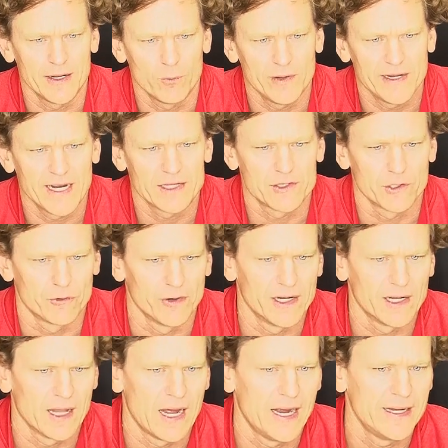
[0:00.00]
and we got the
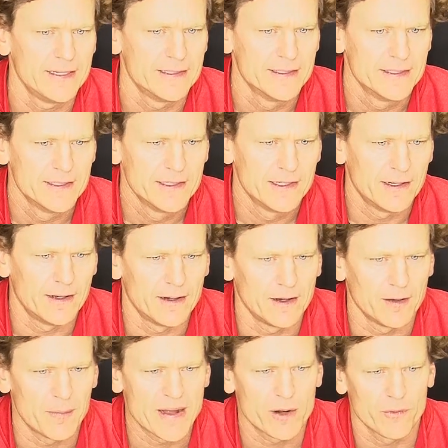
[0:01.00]
green light,
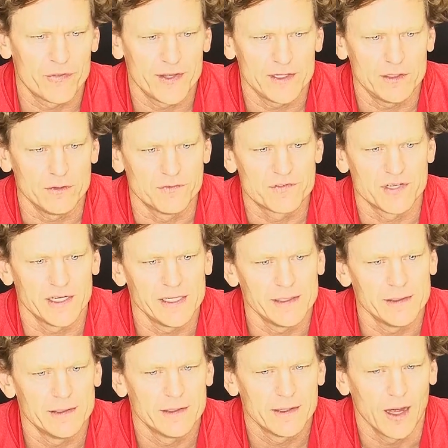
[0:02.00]
um, I don't think you've
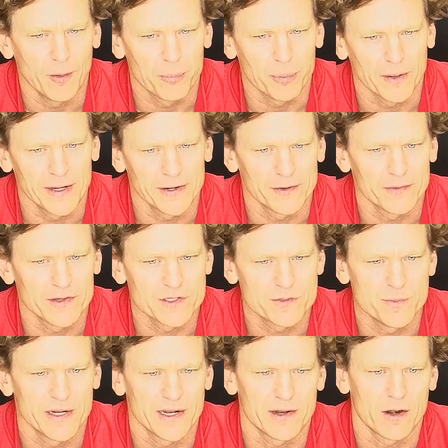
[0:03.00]
seen a player that's
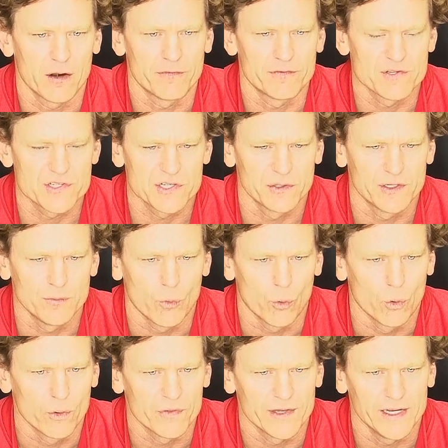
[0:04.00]
been at our facility
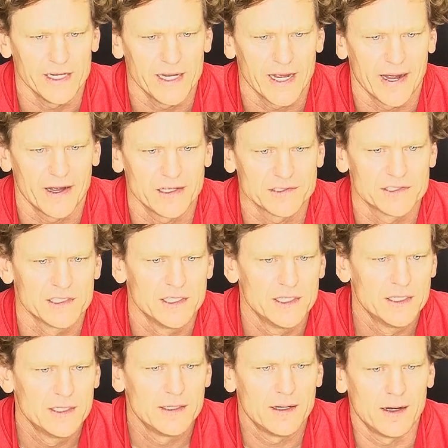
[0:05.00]
more than he has.
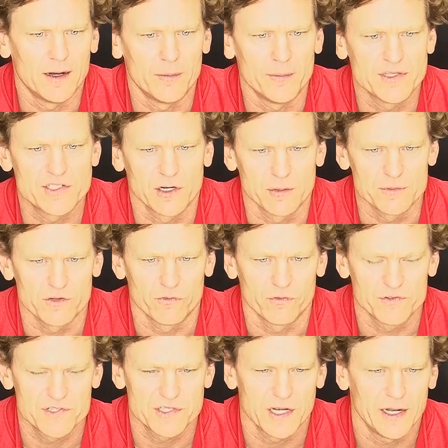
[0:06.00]
Um, in terms
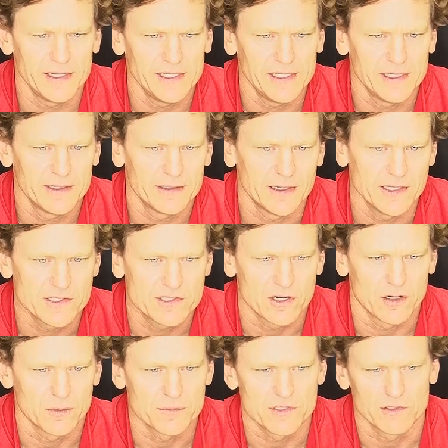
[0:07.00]
of studying, in
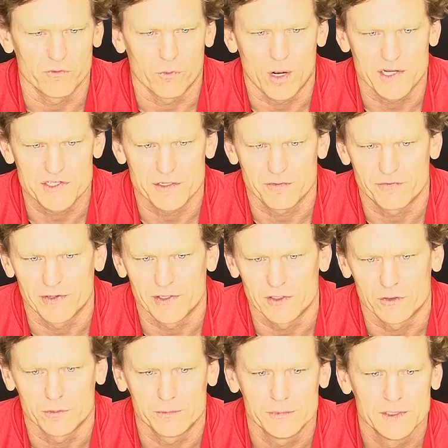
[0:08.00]
terms of watching
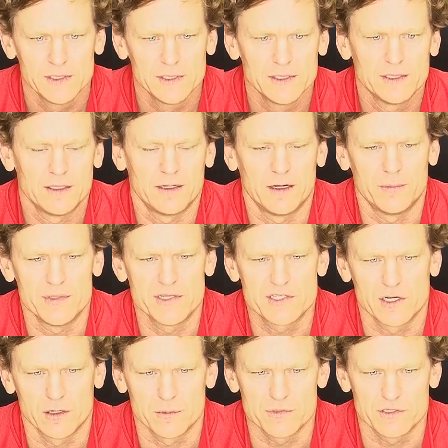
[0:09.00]
film, um, in
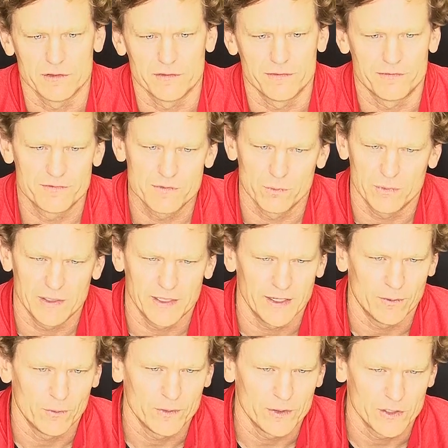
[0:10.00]
terms of, you
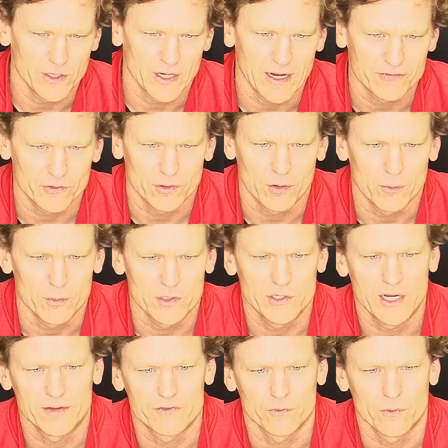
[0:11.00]
know, we, you have to almost,
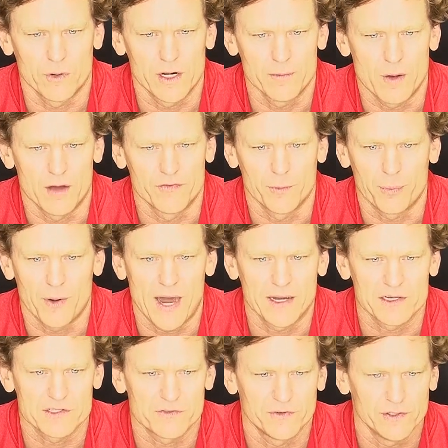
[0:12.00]
you have to run him off the
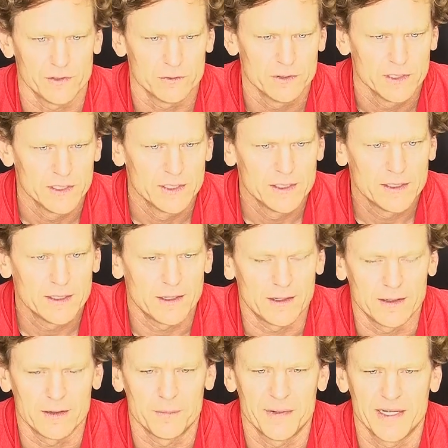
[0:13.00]
practice field,
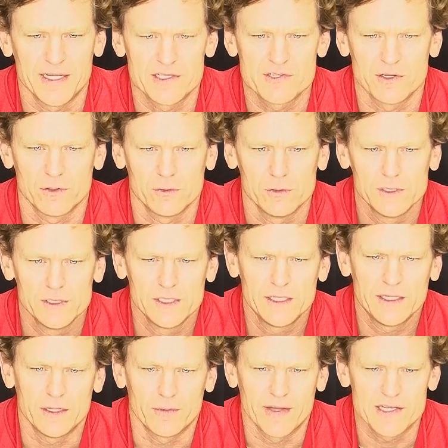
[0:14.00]
um, and so
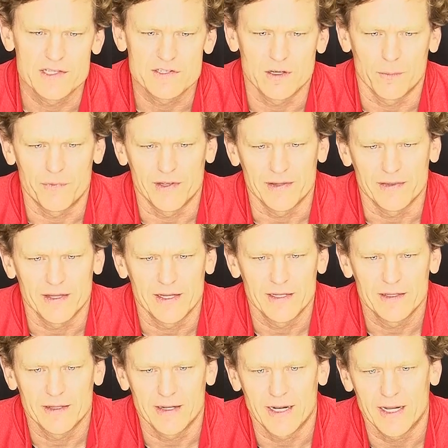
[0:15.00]
you know that's something
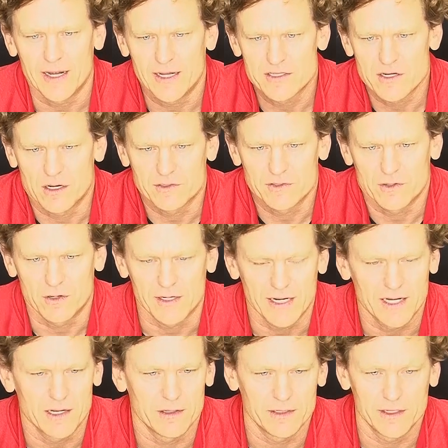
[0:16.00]
that that I, I talked to our
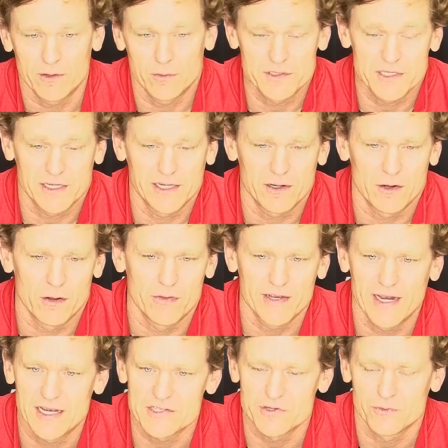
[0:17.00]
guy. You know, once again, all the
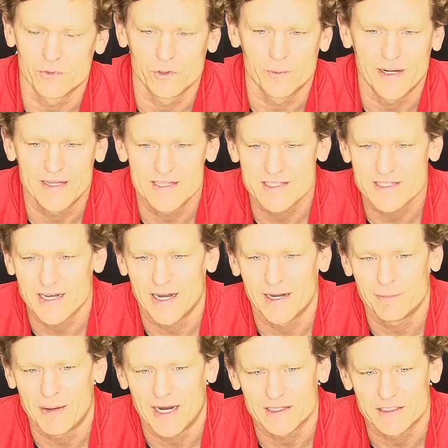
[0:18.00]
guys in the room. Hey, this
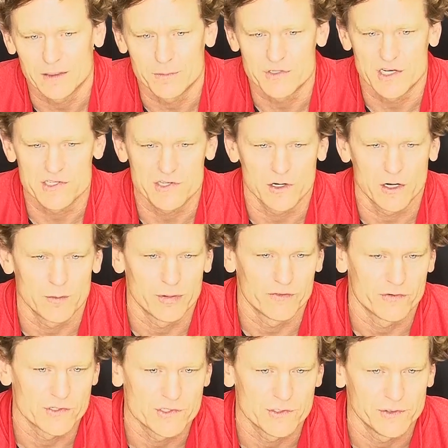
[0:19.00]
guy backed up Justin Herbert
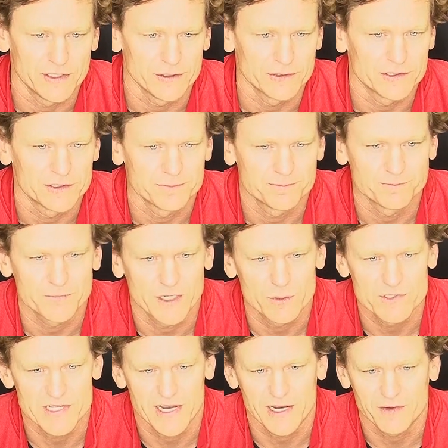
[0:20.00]
for two years. He
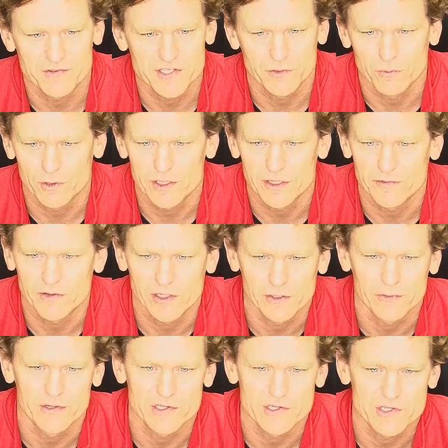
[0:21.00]
was the A F C Rookie of the
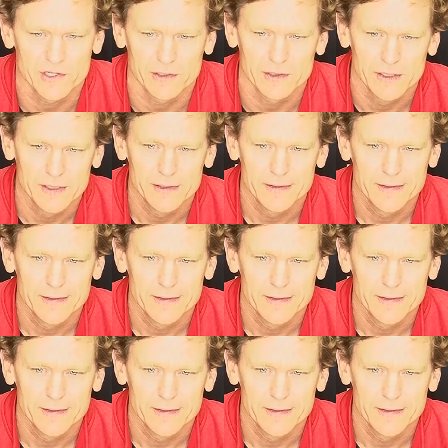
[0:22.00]
Year this year.